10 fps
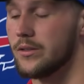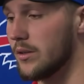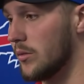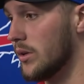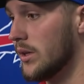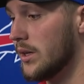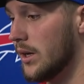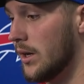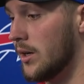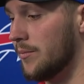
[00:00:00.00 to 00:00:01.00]
So,
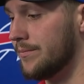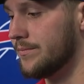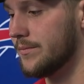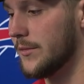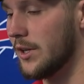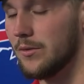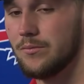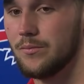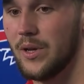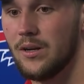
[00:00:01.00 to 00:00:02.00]
you know,
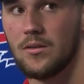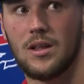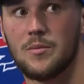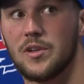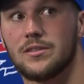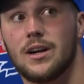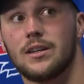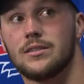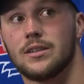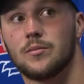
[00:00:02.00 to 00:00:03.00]
being an O-lineman is not
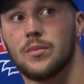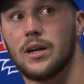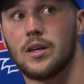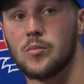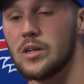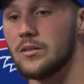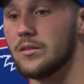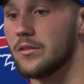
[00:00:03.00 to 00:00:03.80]
easy by any means.